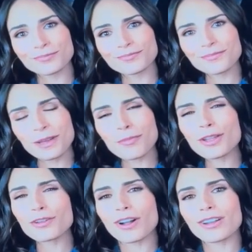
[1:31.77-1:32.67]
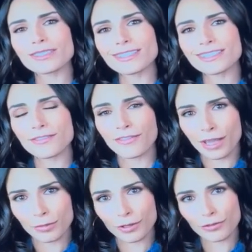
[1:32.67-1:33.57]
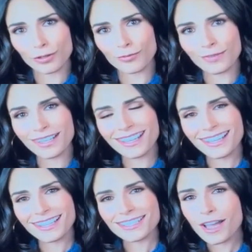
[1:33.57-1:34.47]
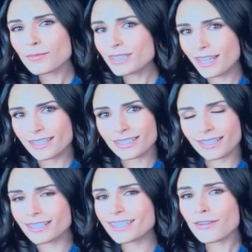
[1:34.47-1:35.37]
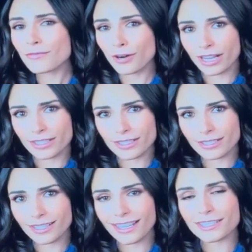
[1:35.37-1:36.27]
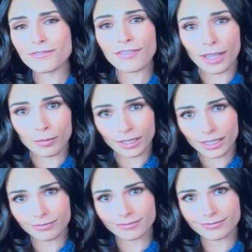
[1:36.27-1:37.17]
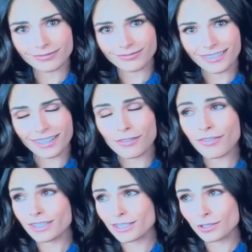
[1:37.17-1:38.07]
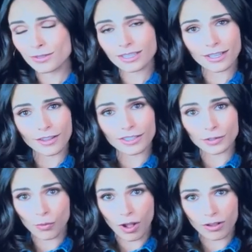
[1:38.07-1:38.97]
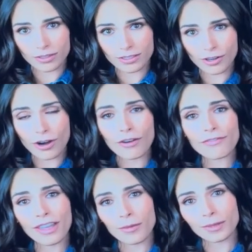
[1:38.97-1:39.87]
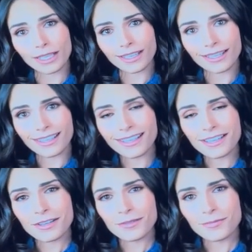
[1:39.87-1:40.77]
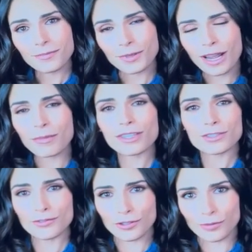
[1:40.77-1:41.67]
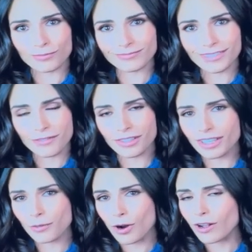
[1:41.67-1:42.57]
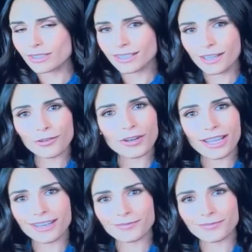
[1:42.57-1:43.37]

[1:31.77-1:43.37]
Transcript: My brother calls this the family room. That's cute. Dom says he doesn't have friends, he has family. family. And the faces you see on these walls are our family. When I'm in this room, I feel like we're all together again.